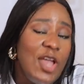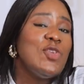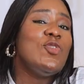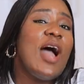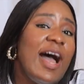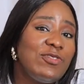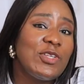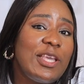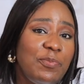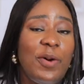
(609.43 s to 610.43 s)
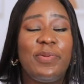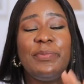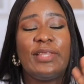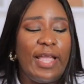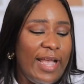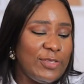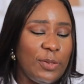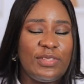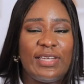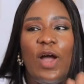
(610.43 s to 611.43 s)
You have to keep up. Let me tell you guys something.